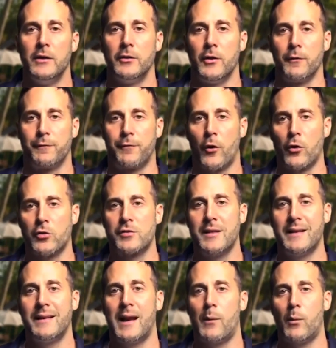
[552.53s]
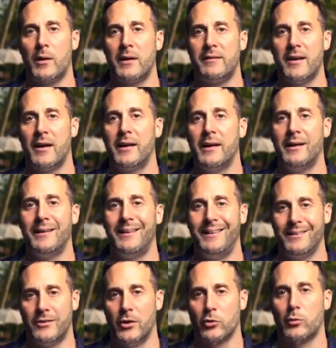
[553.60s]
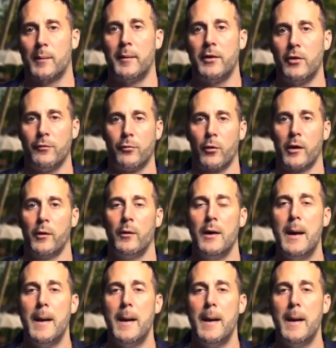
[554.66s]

The first thing that I want to tell you is here's what I'm going to do for you.